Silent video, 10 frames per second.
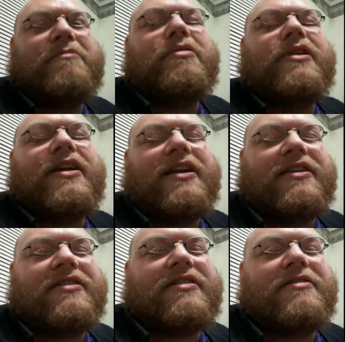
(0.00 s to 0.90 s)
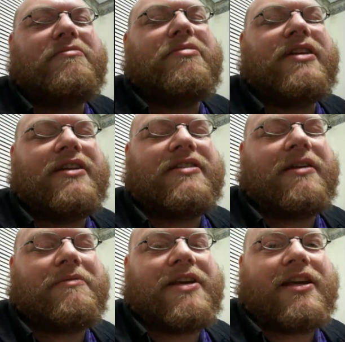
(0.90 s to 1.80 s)
please please
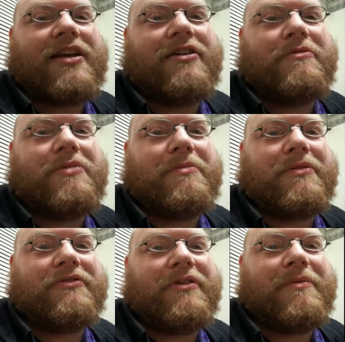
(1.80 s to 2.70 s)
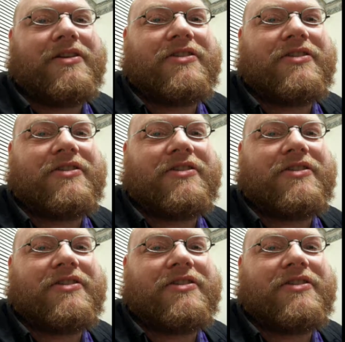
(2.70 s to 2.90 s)
stop taking good people from us.